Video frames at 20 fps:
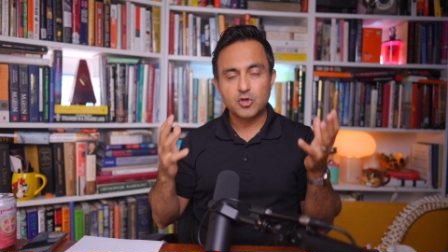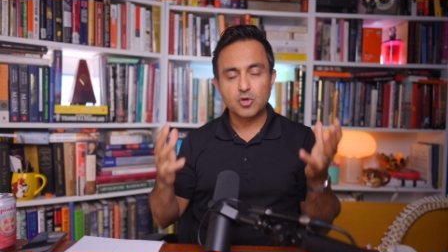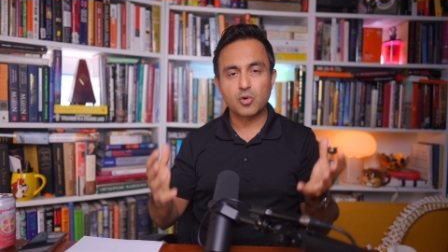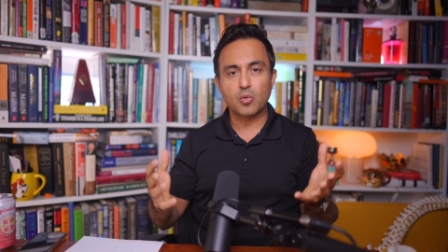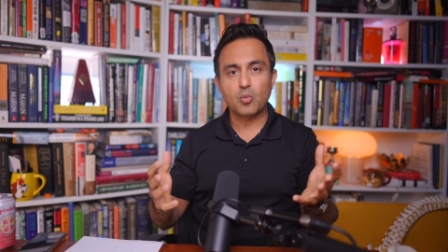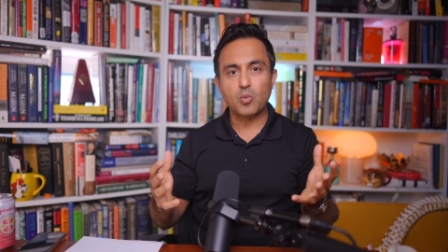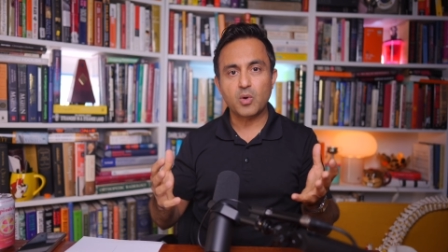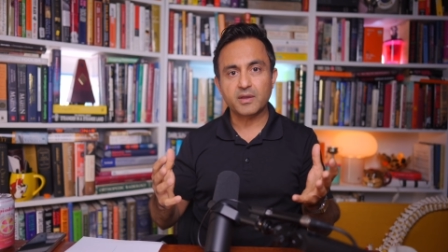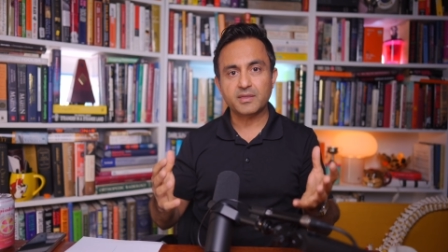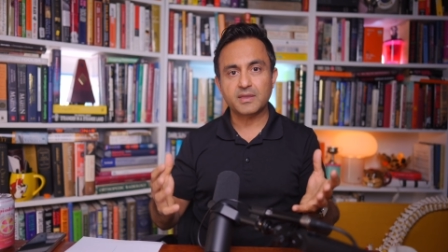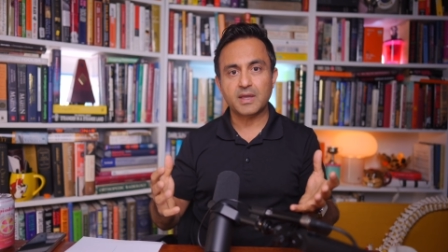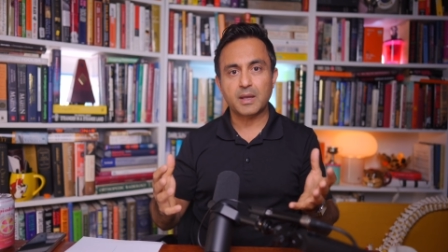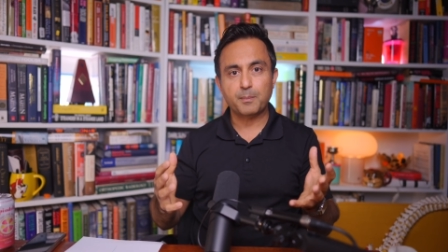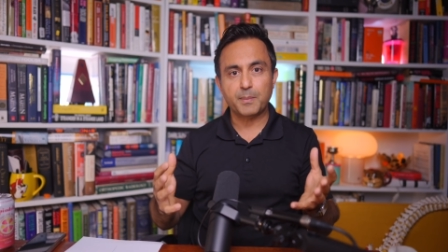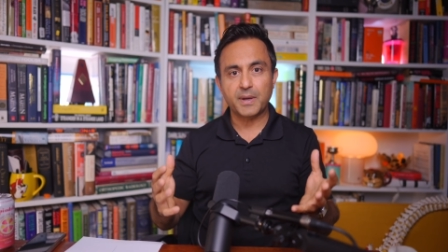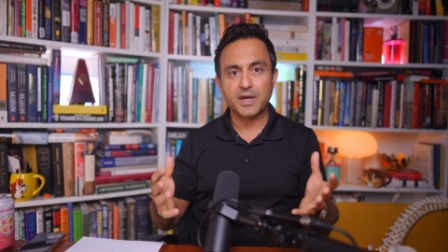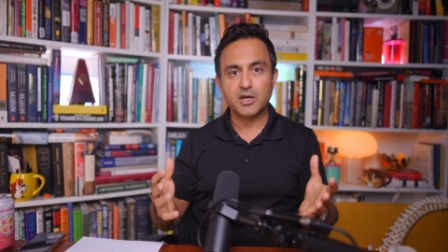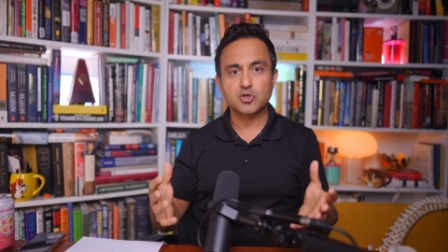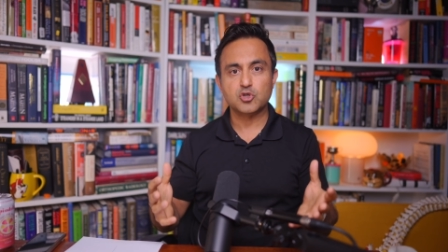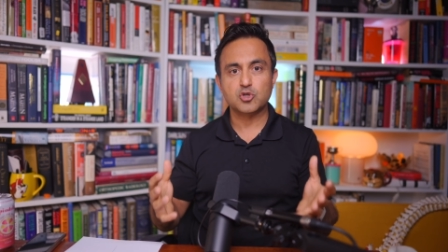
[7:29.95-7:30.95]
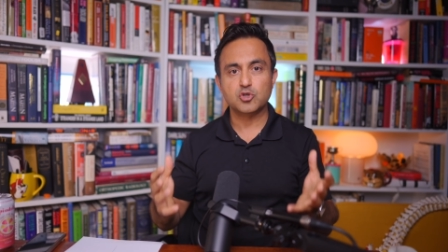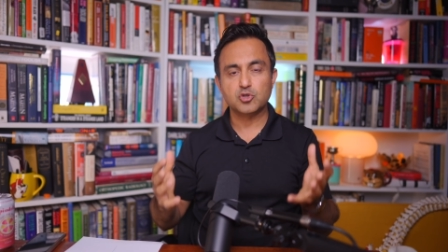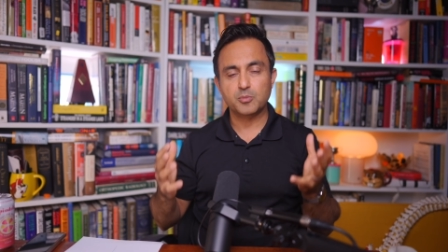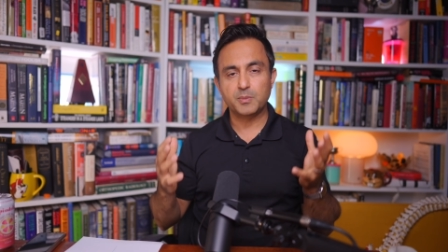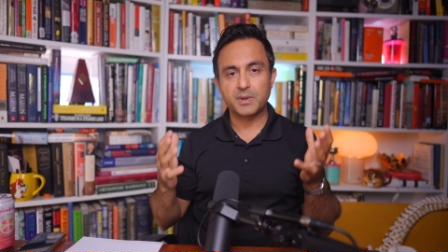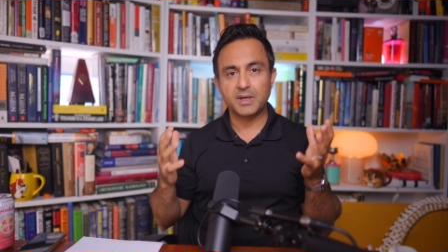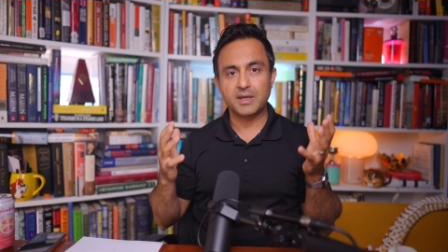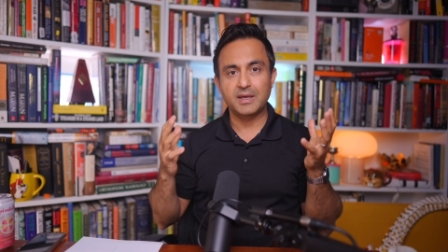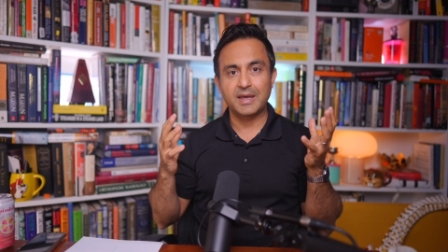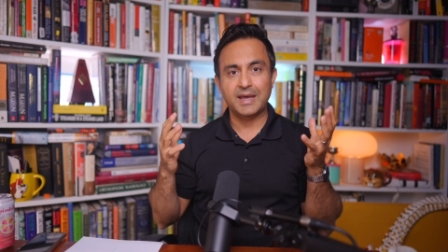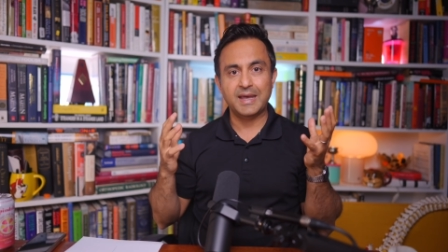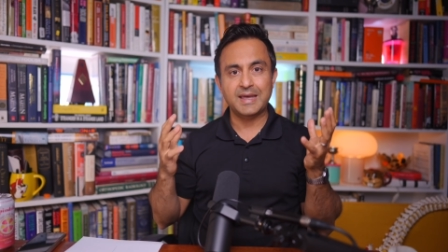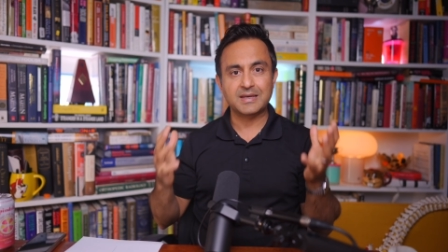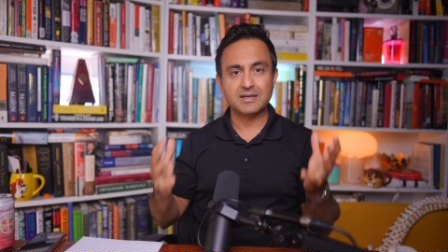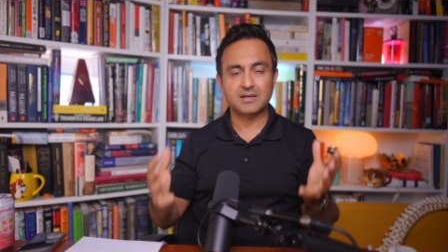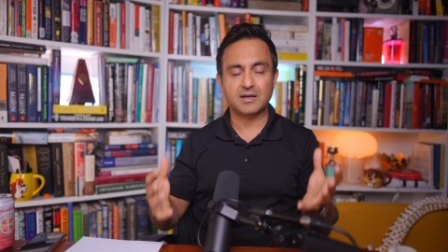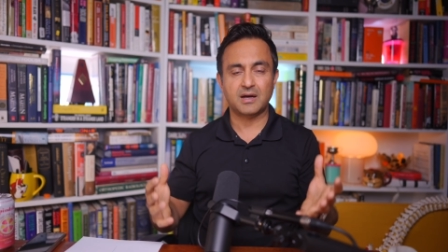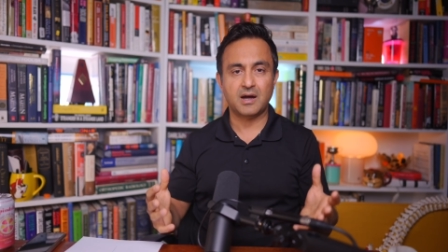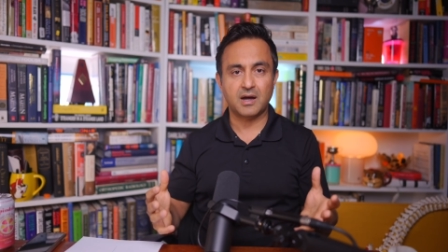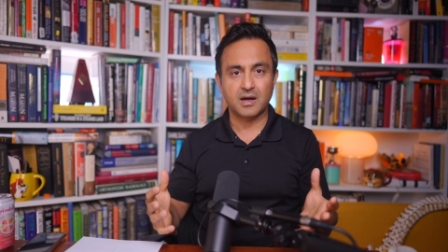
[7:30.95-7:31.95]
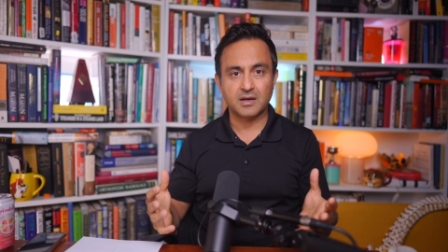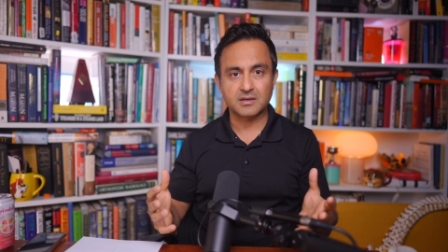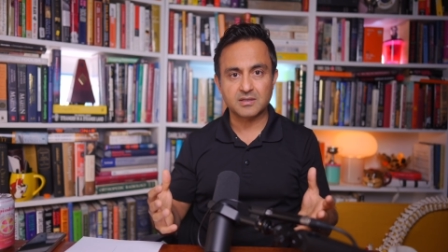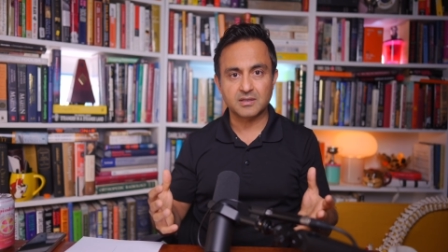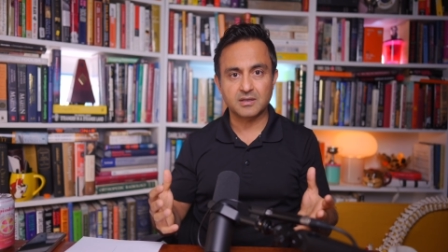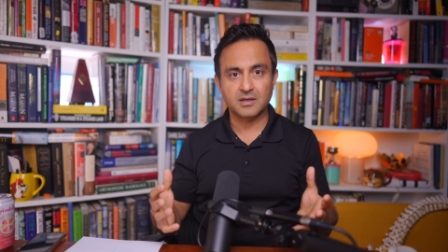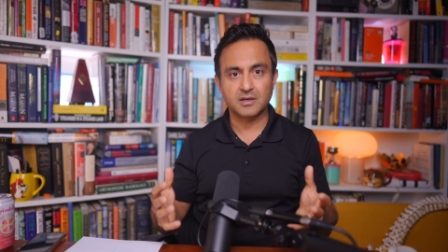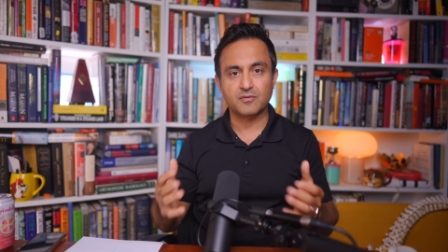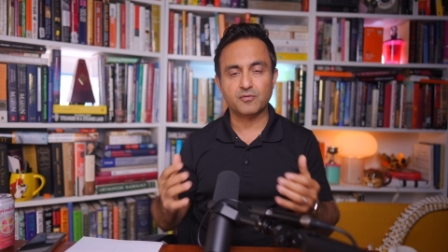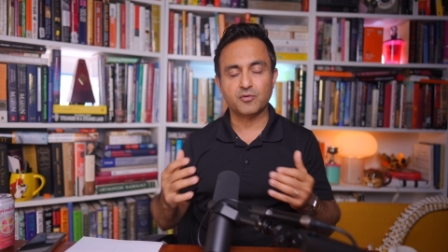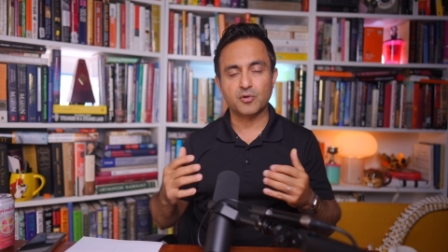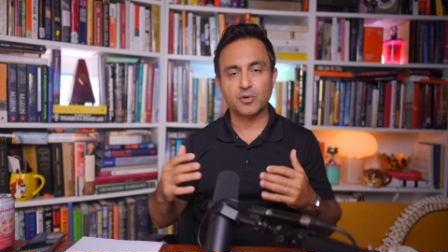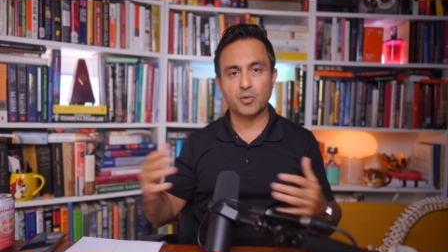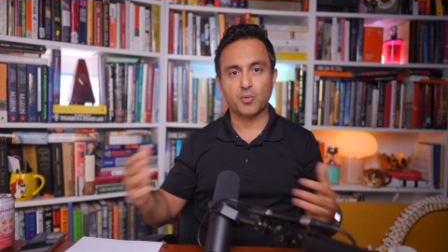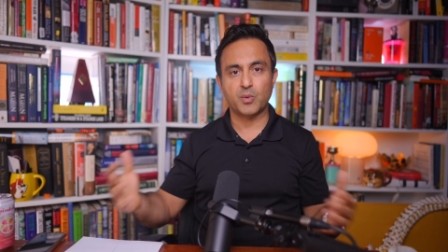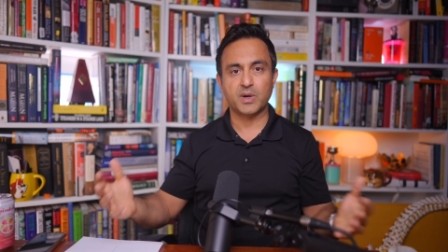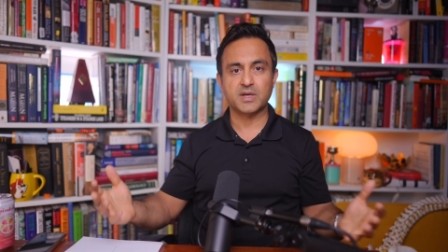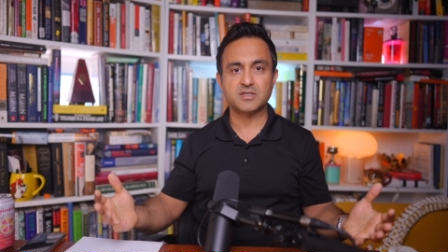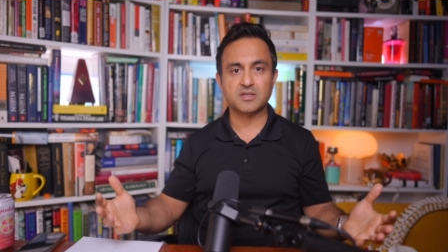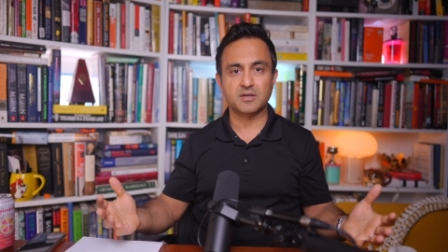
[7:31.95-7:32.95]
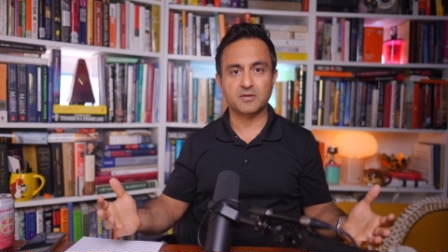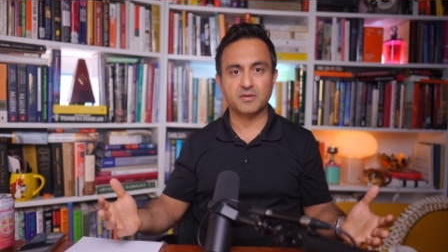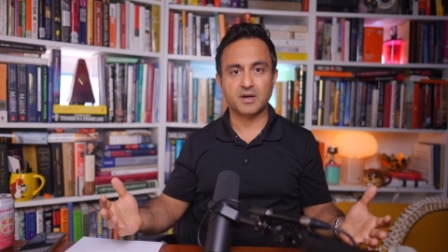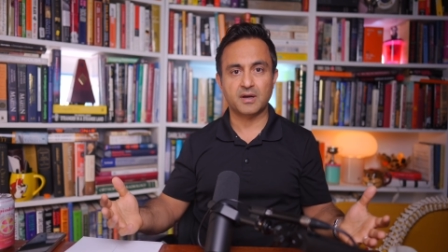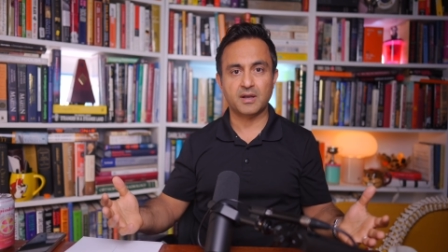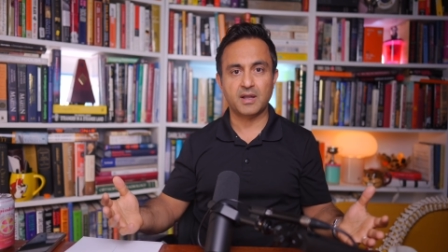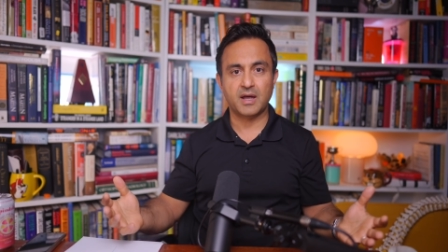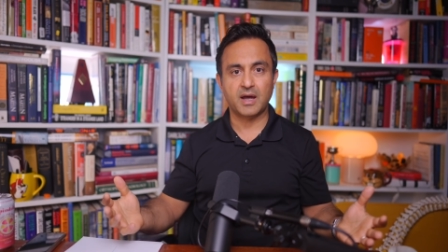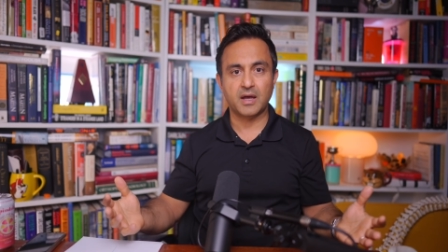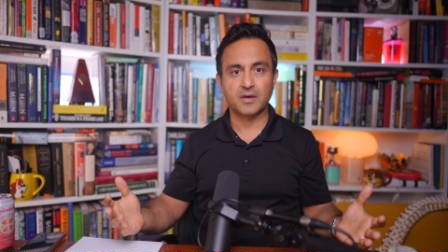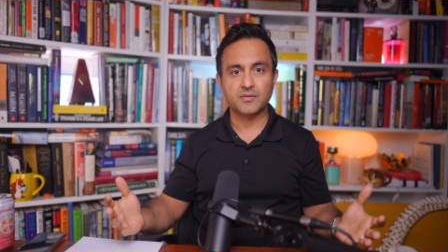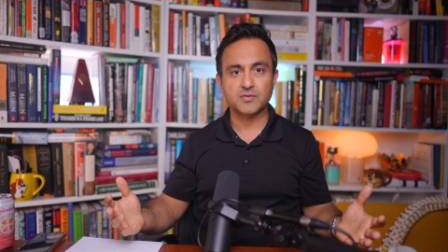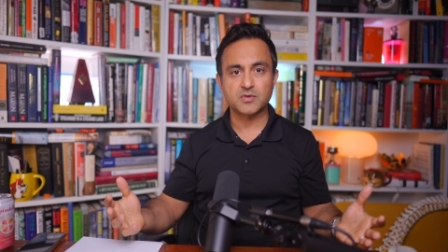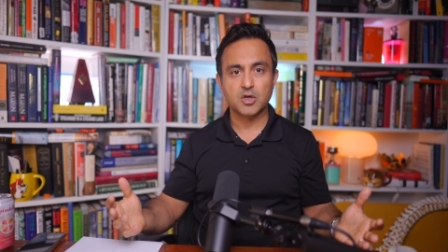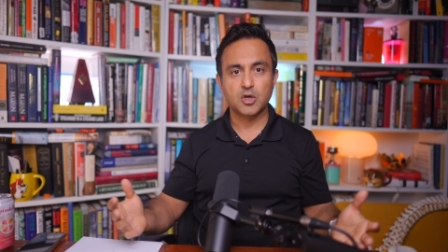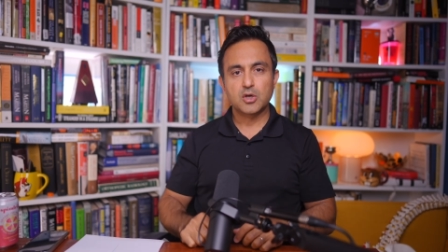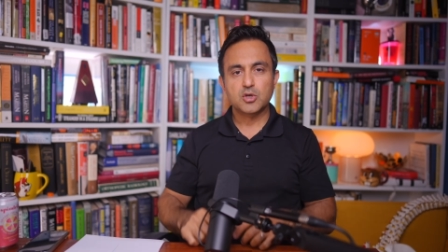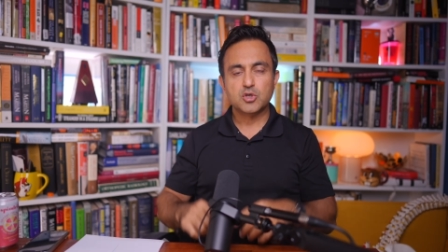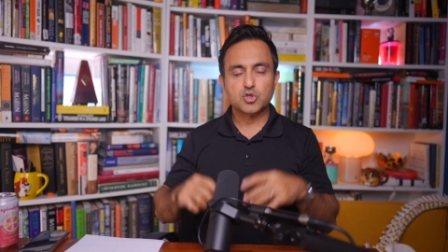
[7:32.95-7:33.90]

you don't want that patient to be incontinent for the rest of their lives.